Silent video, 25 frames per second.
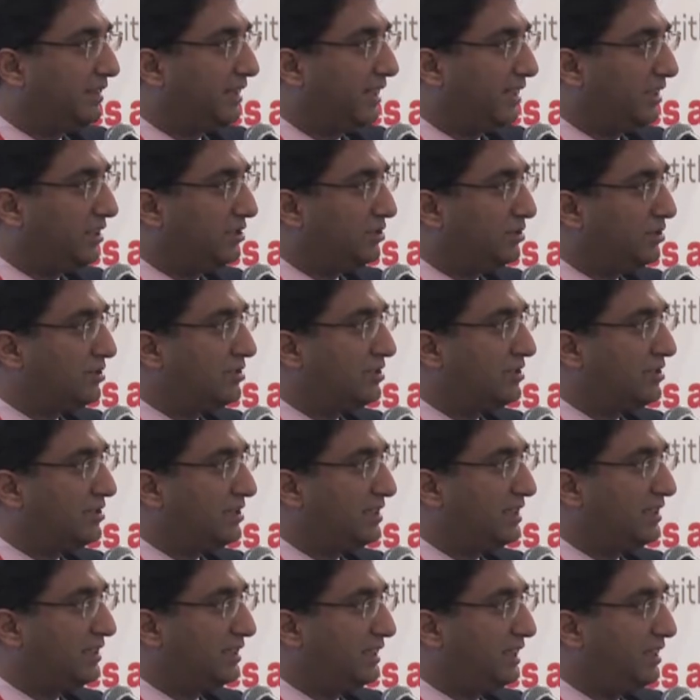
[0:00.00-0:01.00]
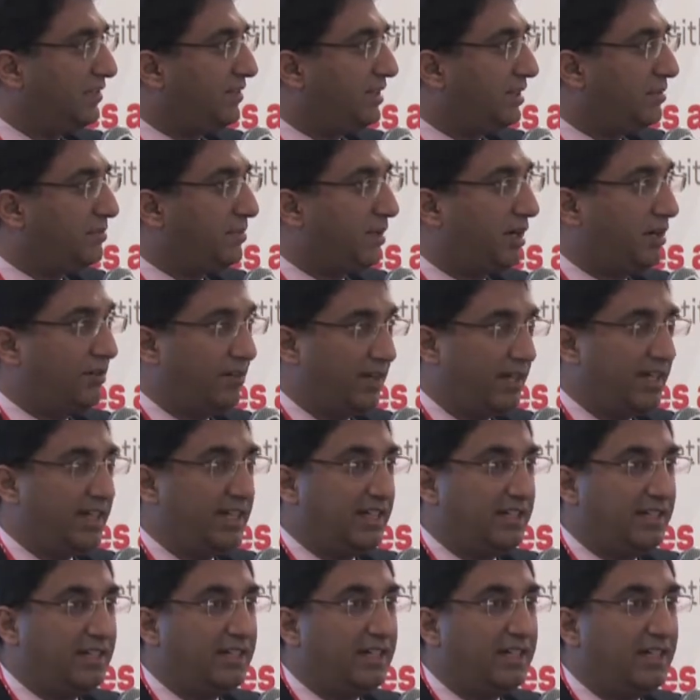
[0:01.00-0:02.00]
And it's good to see that even in
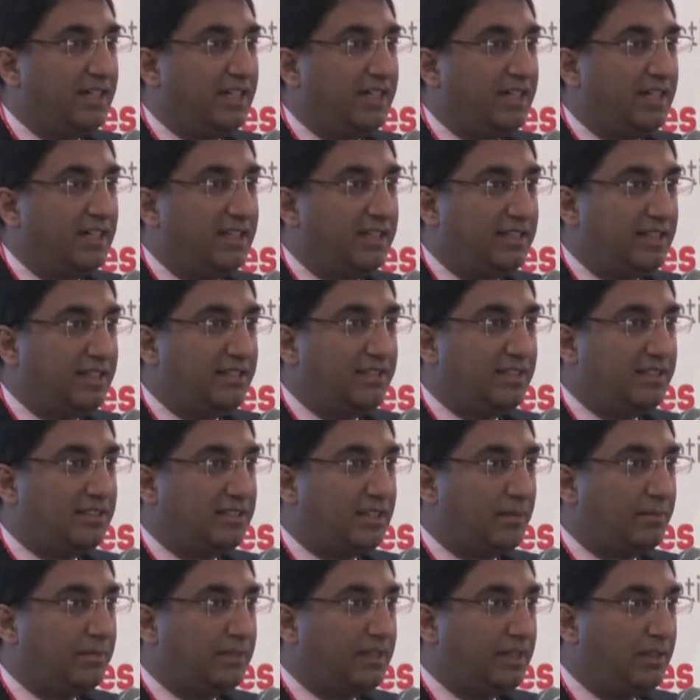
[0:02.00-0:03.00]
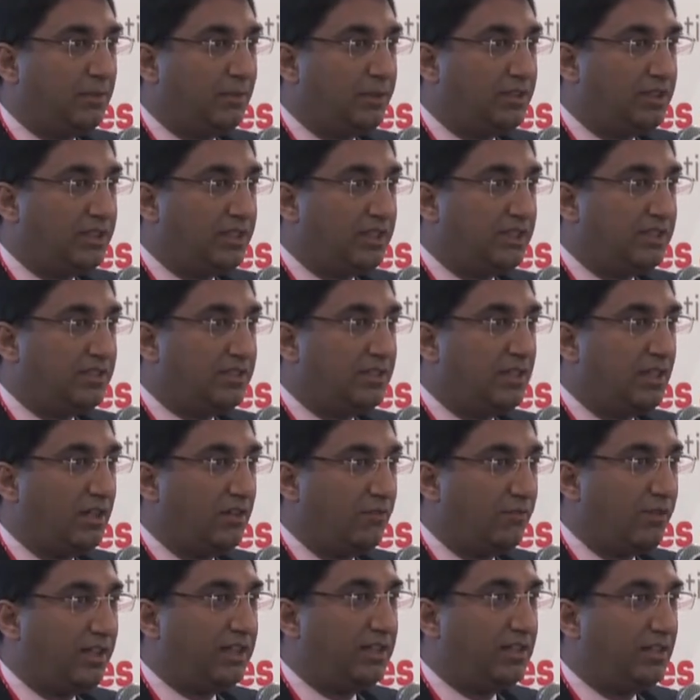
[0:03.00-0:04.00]
Bahrain, this is something which is
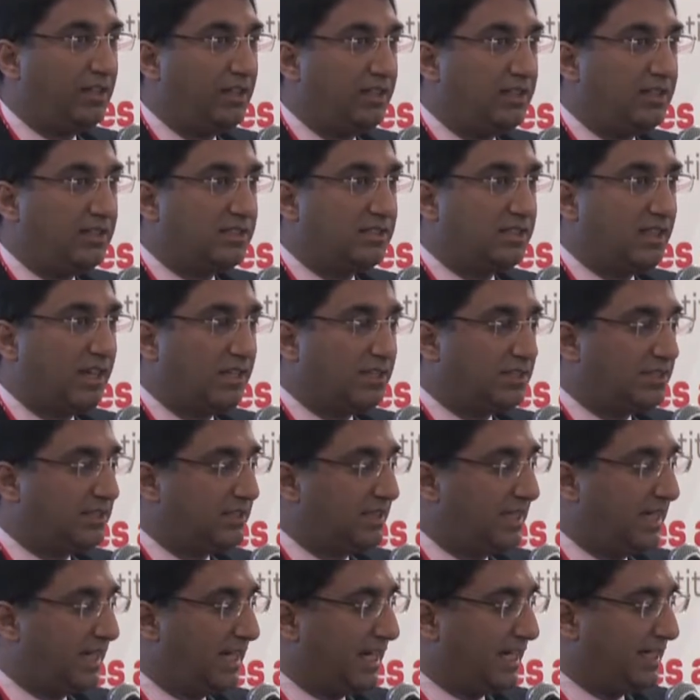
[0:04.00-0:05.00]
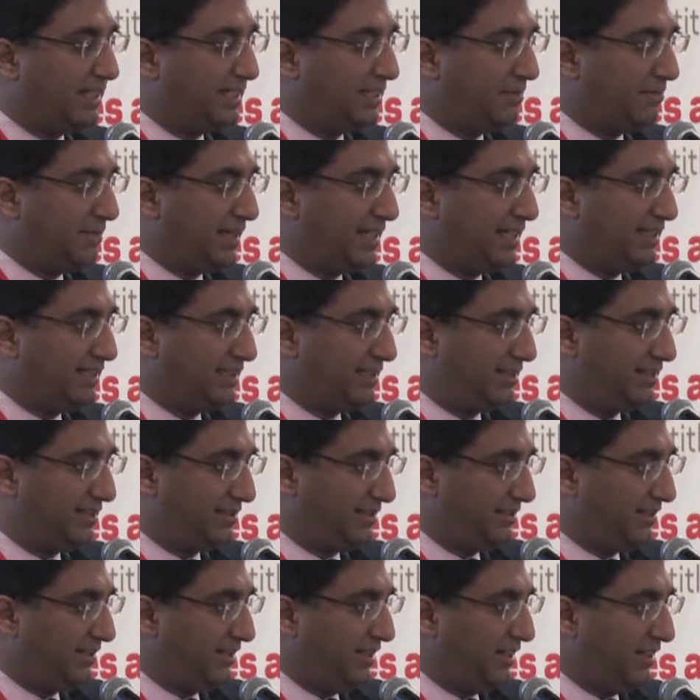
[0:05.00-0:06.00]
regularly discussed and
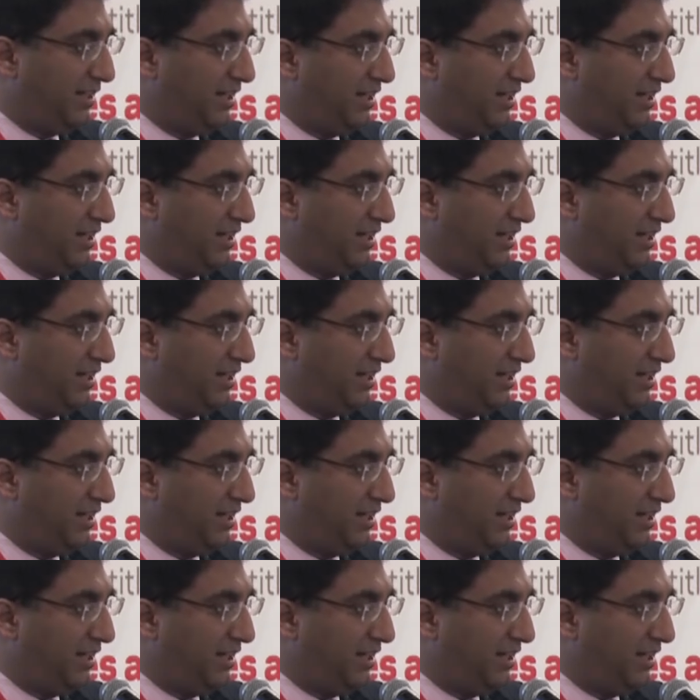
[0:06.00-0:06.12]
debated.